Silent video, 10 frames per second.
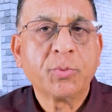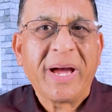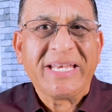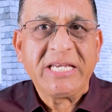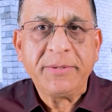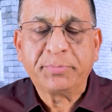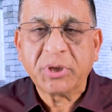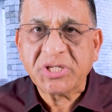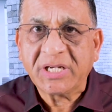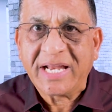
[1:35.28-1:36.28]
by
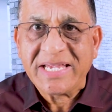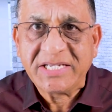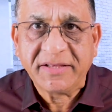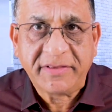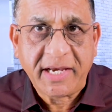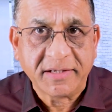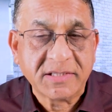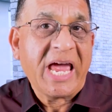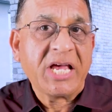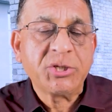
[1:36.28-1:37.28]
depersonalizing things,
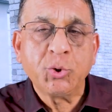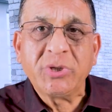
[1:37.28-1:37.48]
as you